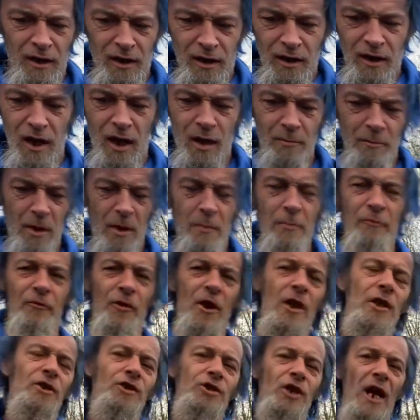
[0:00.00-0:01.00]
Like my
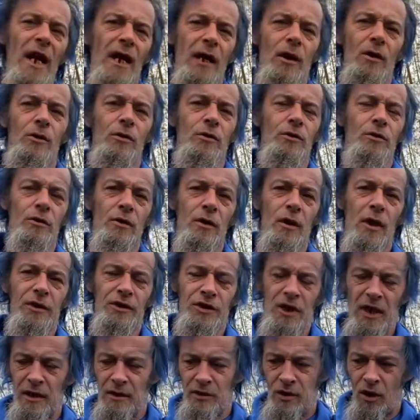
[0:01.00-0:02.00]
friend Jack on uh,
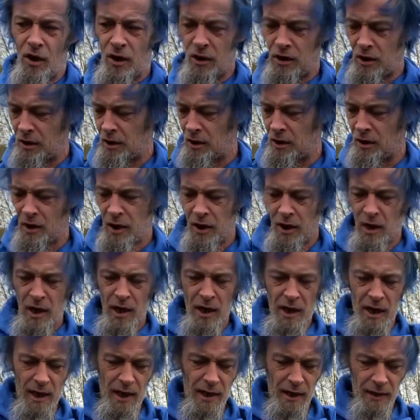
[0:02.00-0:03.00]
TikTok
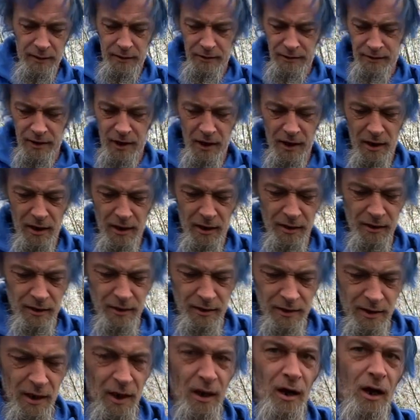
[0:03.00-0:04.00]
and uh,
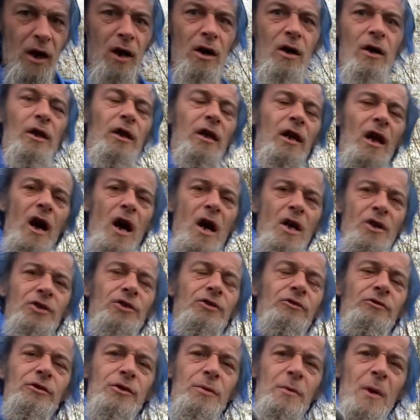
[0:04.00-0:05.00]
I've got a
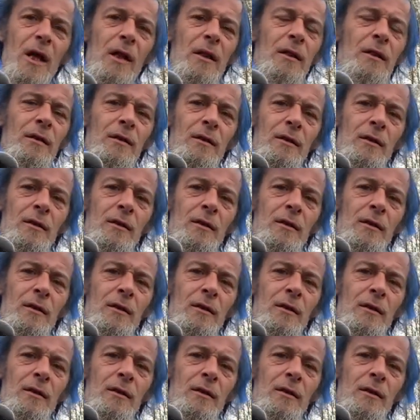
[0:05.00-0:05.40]
caster as well.